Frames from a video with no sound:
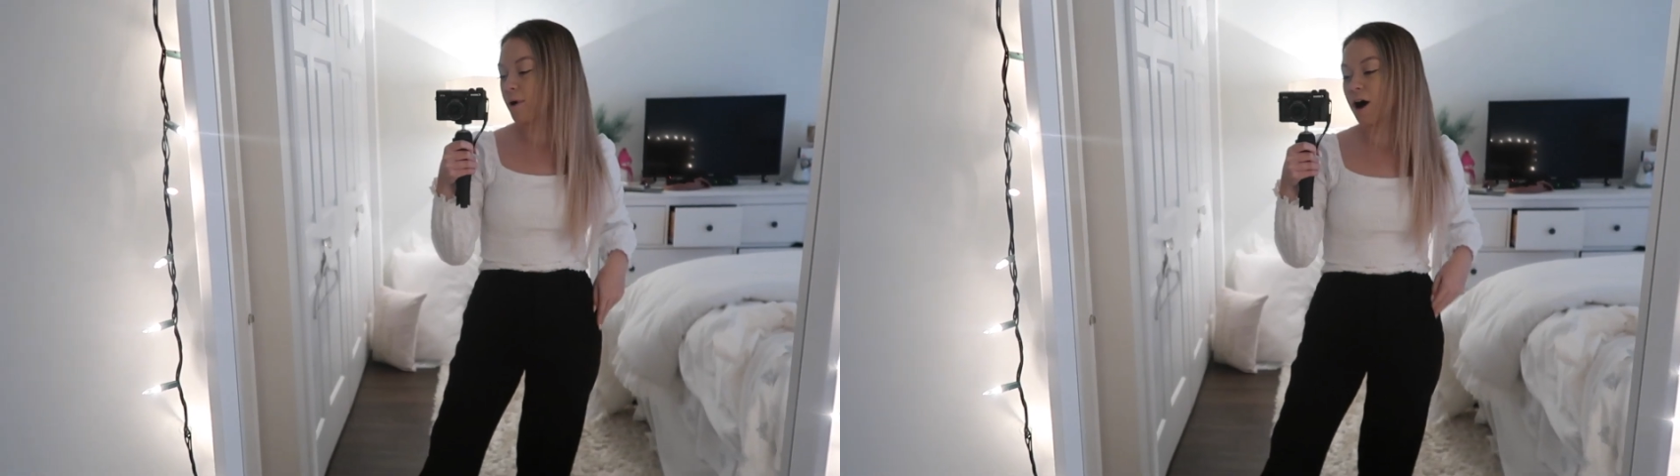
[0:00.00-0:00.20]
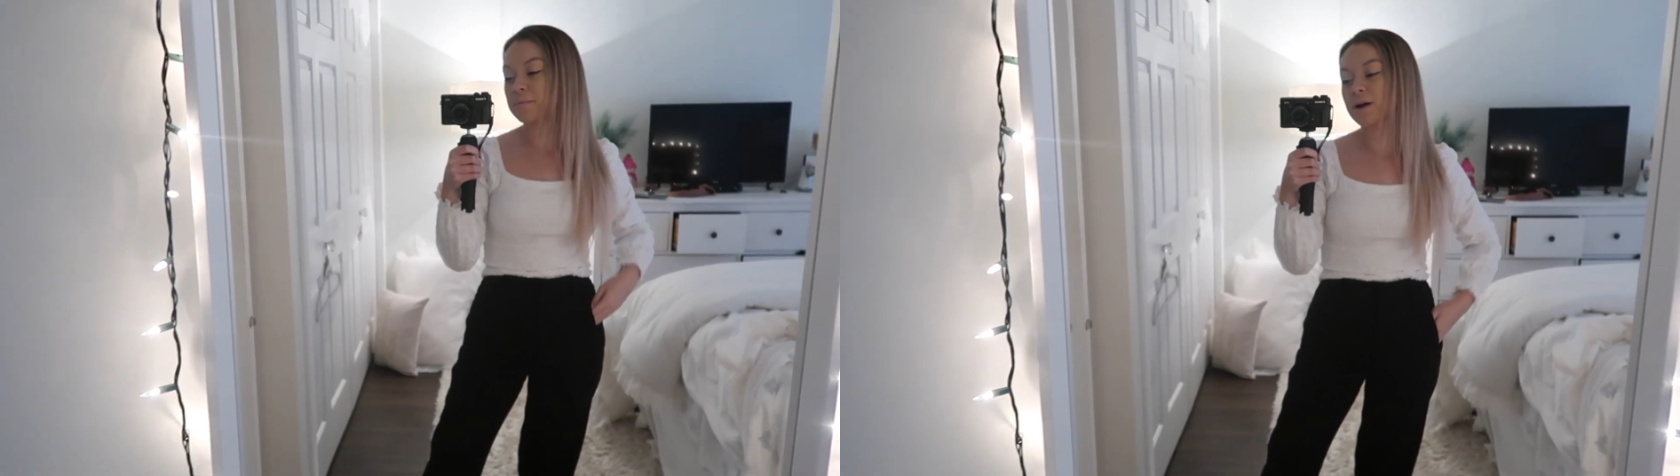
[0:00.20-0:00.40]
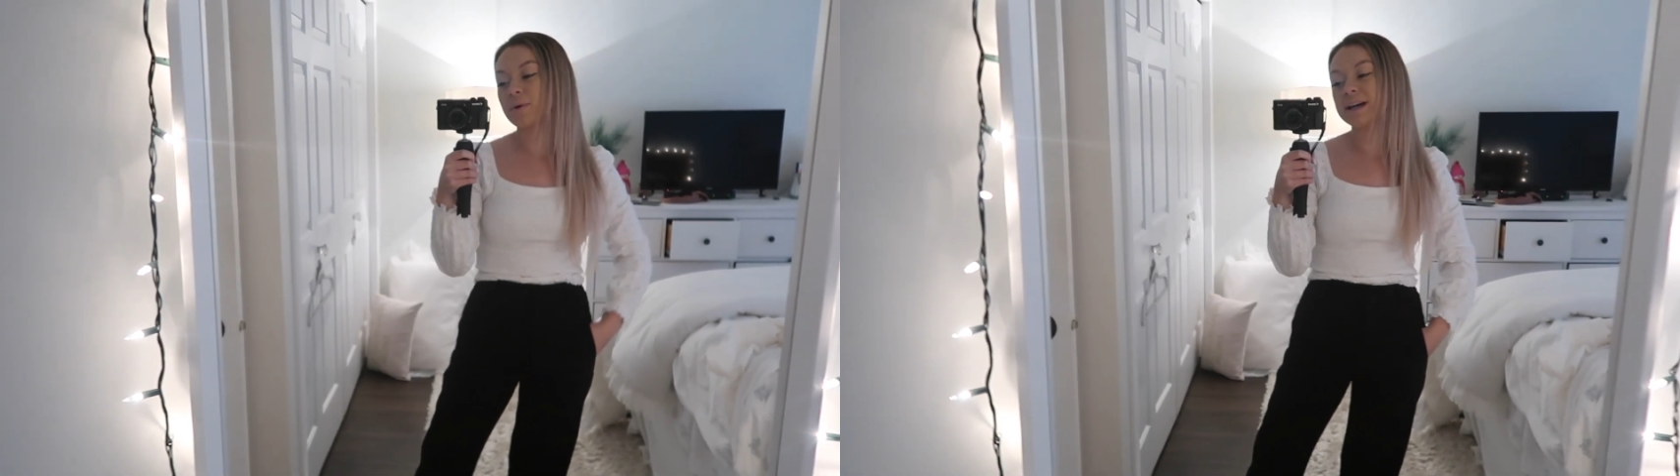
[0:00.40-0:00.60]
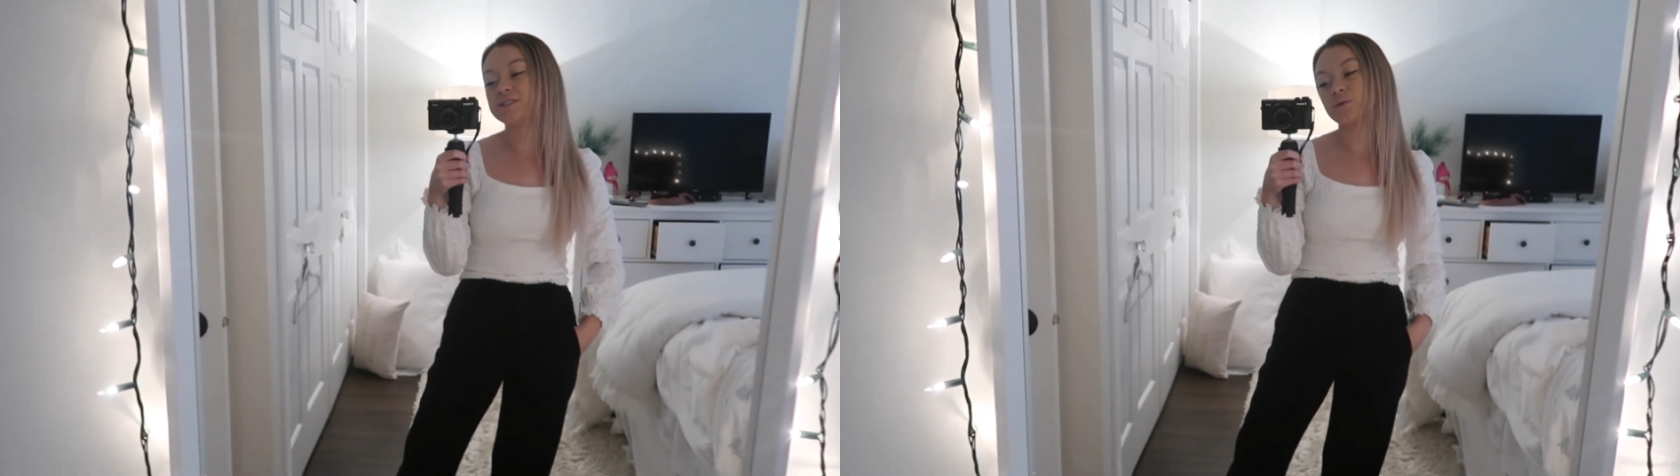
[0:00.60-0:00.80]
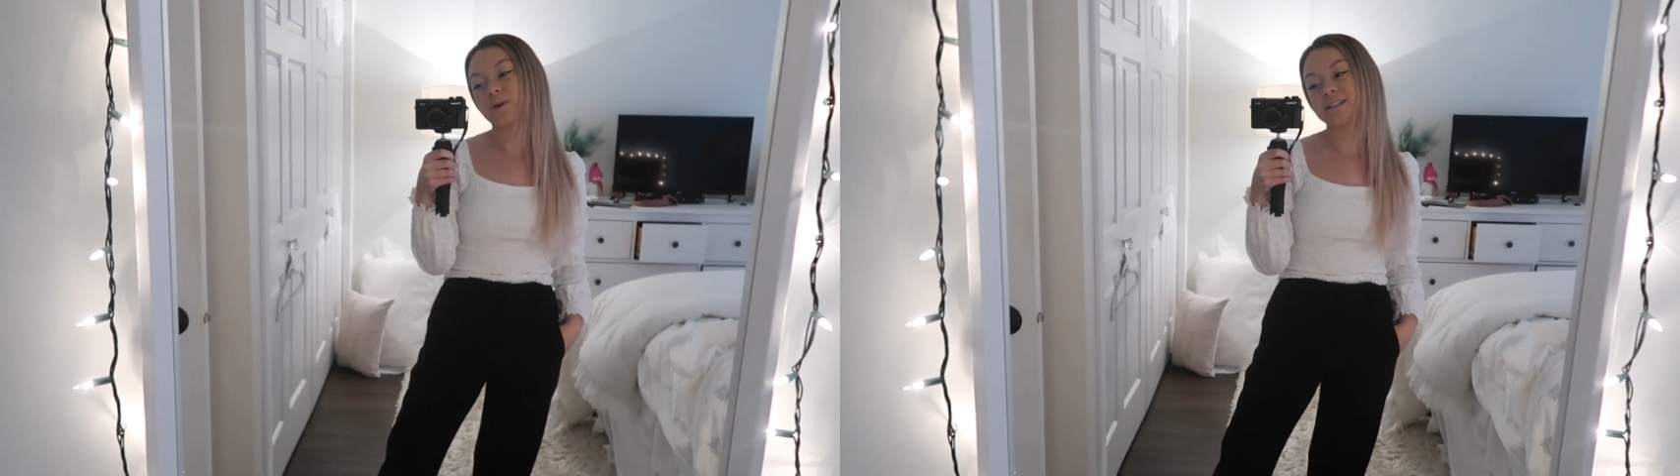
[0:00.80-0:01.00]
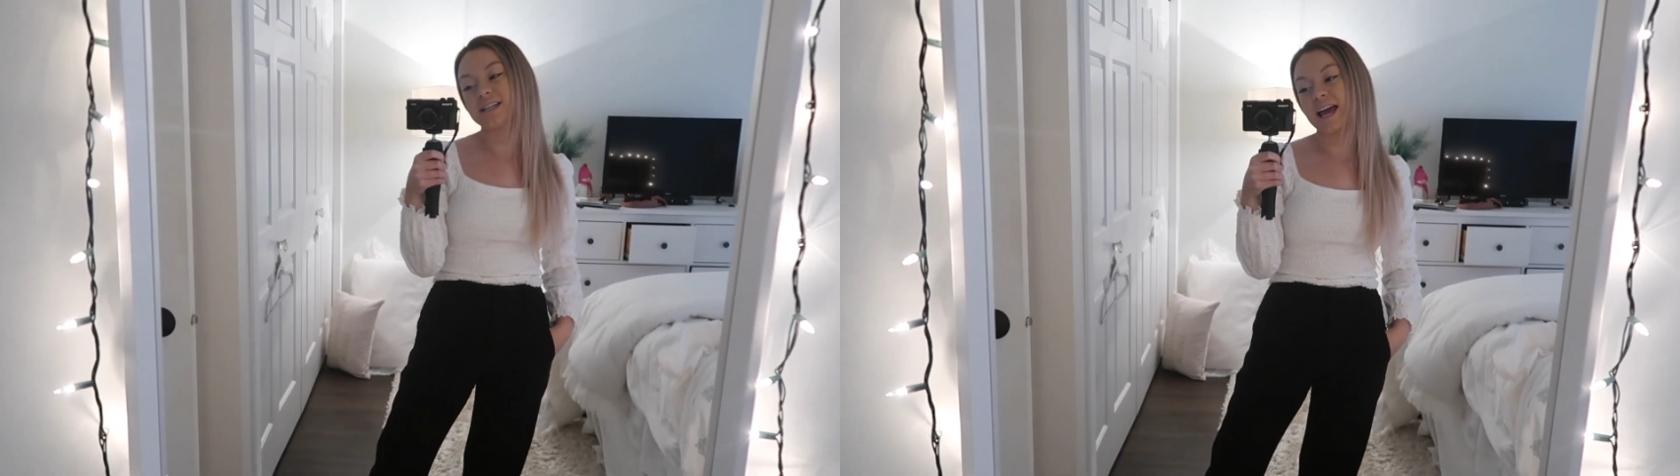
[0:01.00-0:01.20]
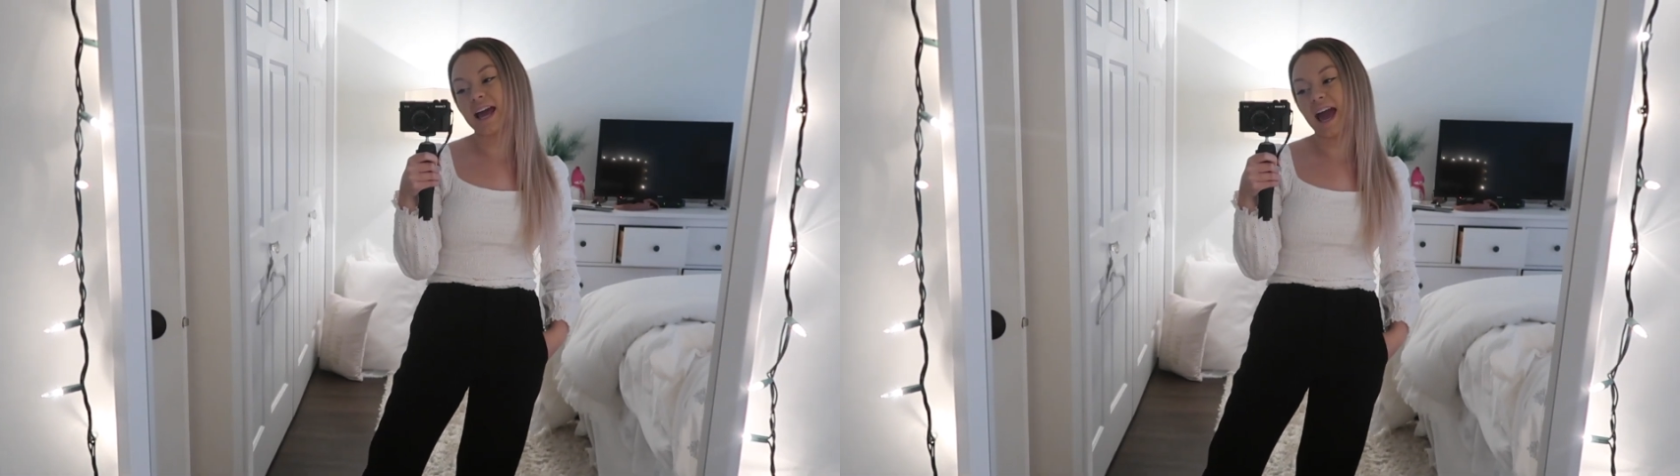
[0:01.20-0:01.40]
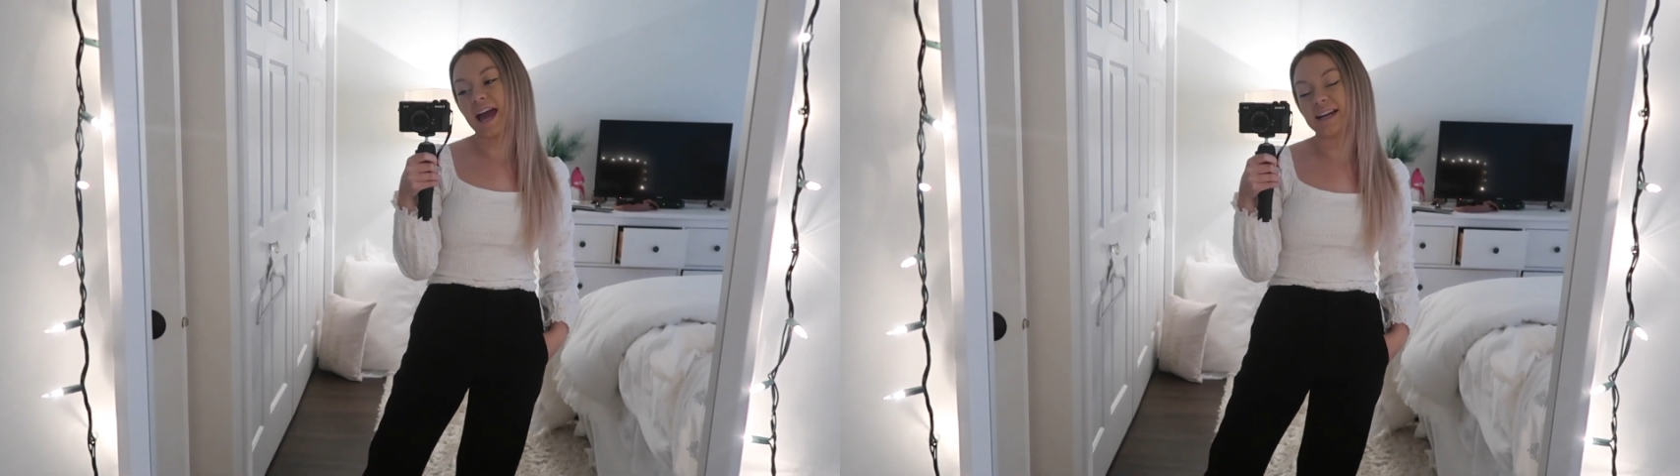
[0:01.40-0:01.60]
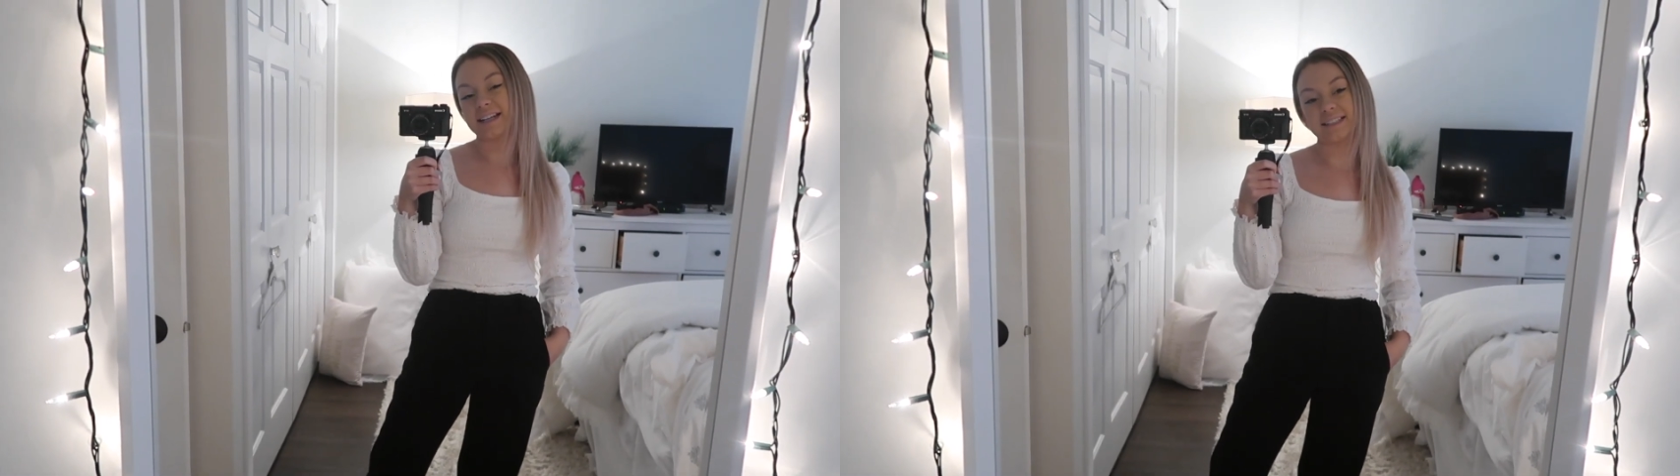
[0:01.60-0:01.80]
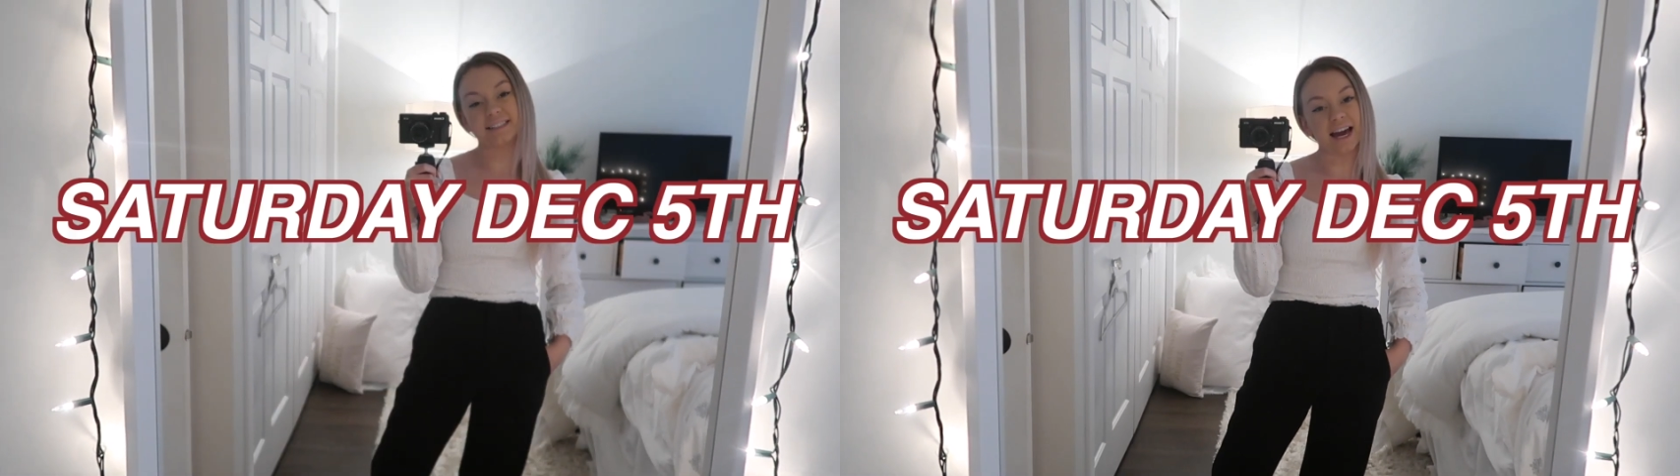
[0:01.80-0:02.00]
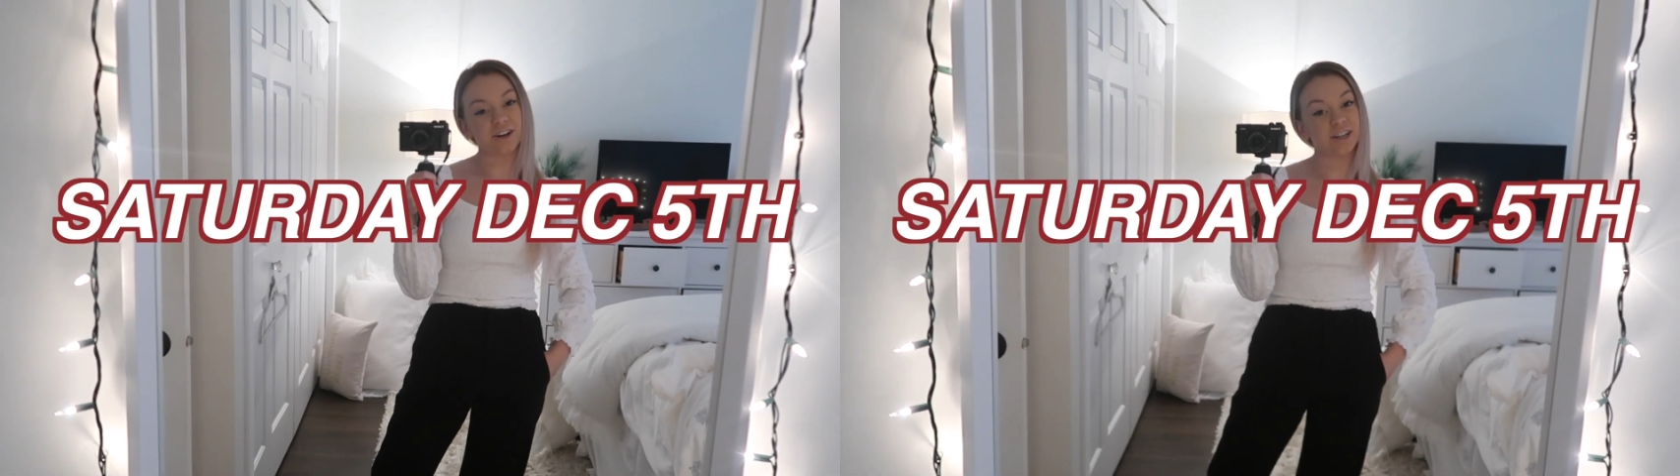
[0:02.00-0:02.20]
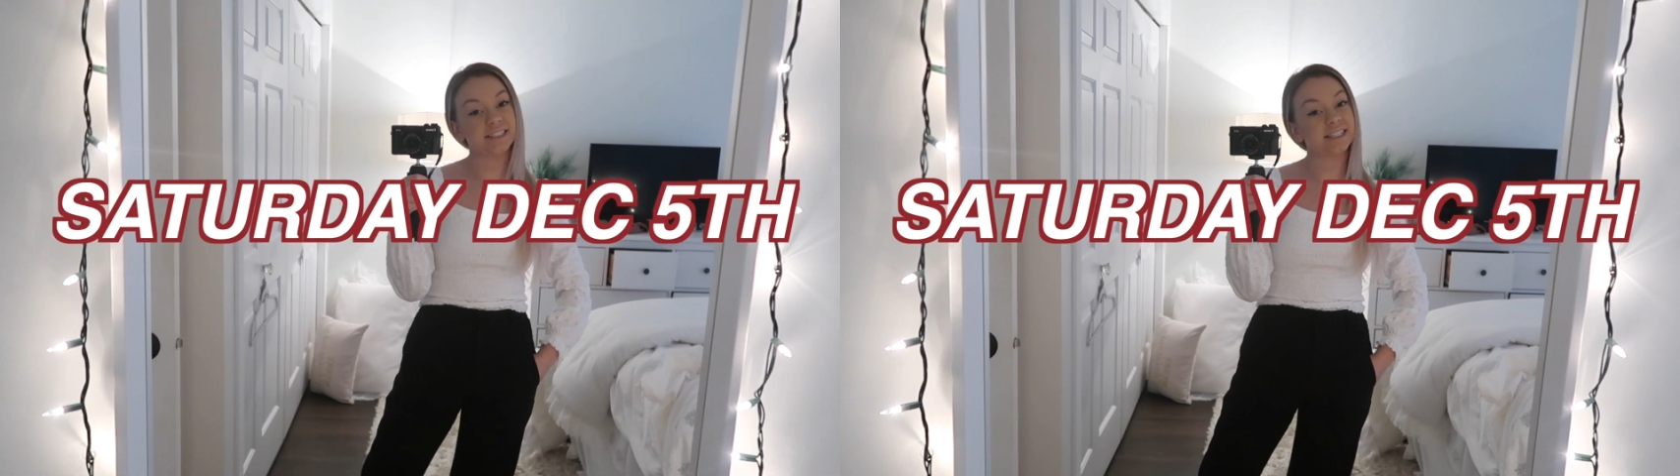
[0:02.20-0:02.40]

on my way to work today and it is Saturday,